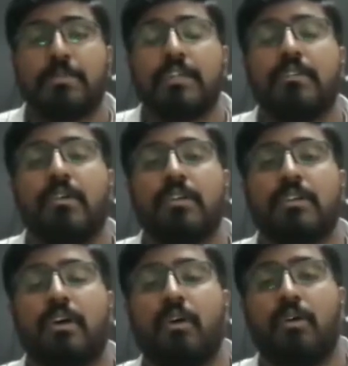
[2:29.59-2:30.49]
but
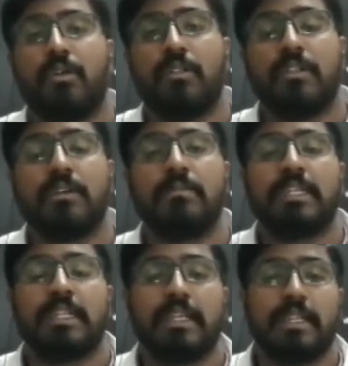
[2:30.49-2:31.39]
not all the
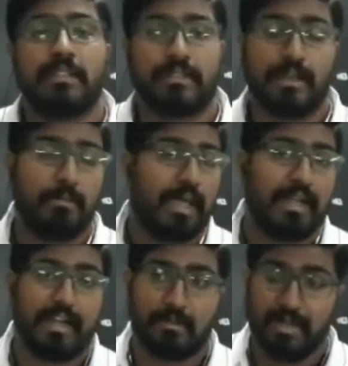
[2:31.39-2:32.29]
materials are
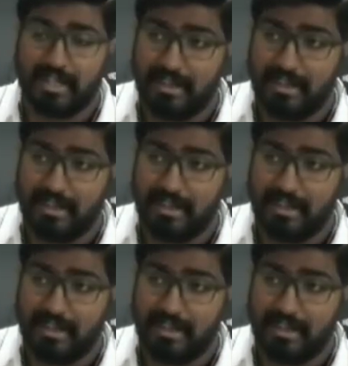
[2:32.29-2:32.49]
magnetic materials.